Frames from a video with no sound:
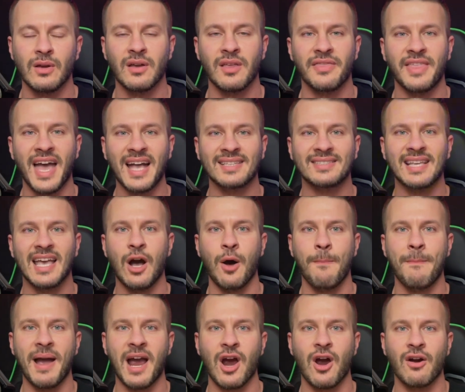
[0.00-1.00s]
That's how
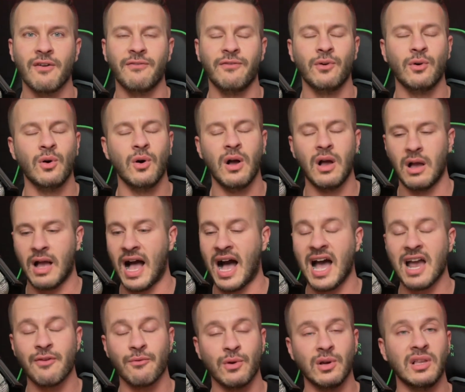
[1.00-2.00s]
powerful
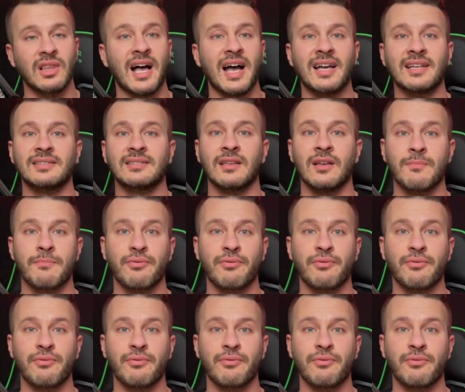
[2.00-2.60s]
I realize